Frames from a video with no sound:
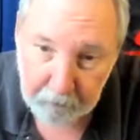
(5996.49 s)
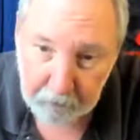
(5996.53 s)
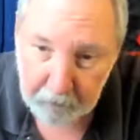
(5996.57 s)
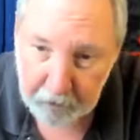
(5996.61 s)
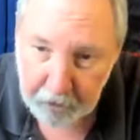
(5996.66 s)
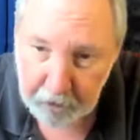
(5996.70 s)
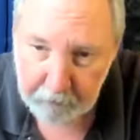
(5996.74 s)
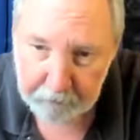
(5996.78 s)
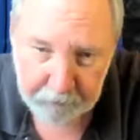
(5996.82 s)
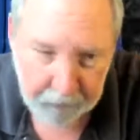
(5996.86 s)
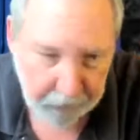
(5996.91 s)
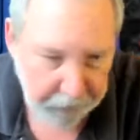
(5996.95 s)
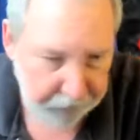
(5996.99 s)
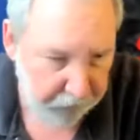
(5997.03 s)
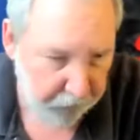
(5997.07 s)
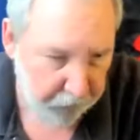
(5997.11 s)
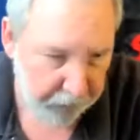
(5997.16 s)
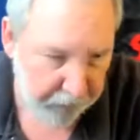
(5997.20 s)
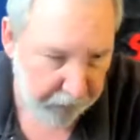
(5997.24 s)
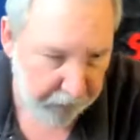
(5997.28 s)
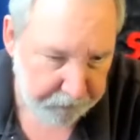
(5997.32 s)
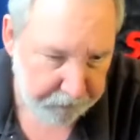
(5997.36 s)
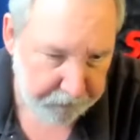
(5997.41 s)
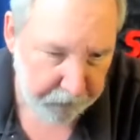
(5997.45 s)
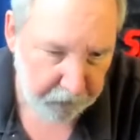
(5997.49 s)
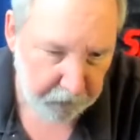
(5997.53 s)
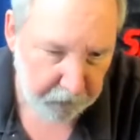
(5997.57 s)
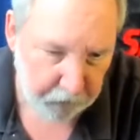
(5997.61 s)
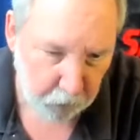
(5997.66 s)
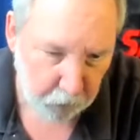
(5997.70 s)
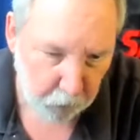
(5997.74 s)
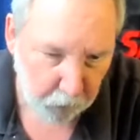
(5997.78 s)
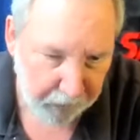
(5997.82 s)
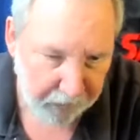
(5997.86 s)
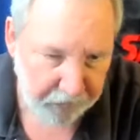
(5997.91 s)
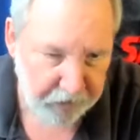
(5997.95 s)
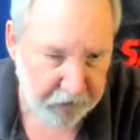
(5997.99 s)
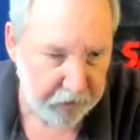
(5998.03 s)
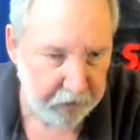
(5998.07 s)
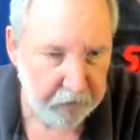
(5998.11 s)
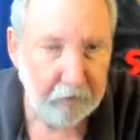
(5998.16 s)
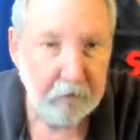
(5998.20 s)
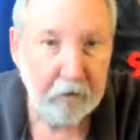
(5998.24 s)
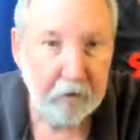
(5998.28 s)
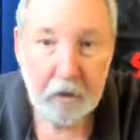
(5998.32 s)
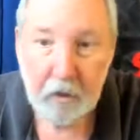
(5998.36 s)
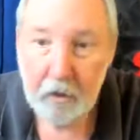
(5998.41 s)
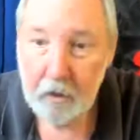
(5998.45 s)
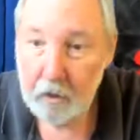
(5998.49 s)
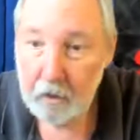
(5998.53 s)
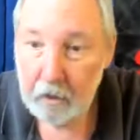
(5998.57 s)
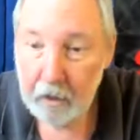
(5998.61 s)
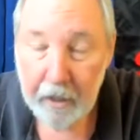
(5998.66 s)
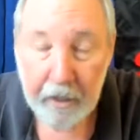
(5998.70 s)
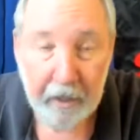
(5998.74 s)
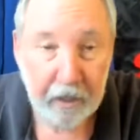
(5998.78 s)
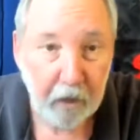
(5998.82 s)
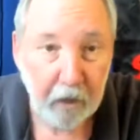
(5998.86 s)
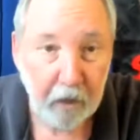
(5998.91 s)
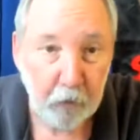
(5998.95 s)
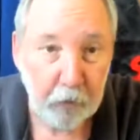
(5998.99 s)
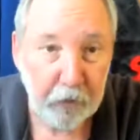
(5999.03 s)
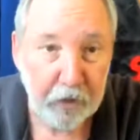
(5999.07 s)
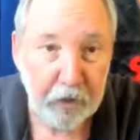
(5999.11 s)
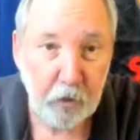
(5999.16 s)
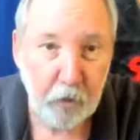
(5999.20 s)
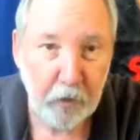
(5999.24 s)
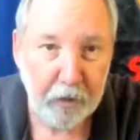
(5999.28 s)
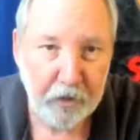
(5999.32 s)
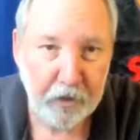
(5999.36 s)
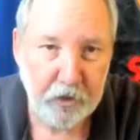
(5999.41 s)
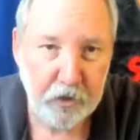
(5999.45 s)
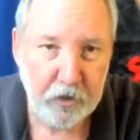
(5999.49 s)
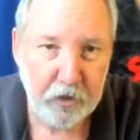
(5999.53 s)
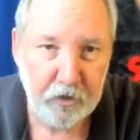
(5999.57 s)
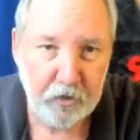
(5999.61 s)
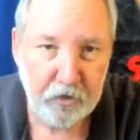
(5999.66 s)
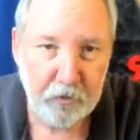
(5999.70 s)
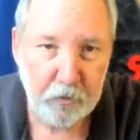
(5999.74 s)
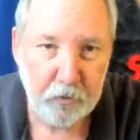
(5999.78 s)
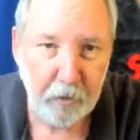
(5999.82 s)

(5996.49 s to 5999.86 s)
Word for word: Here, I'll throw it up so you can watch it and I'll read questions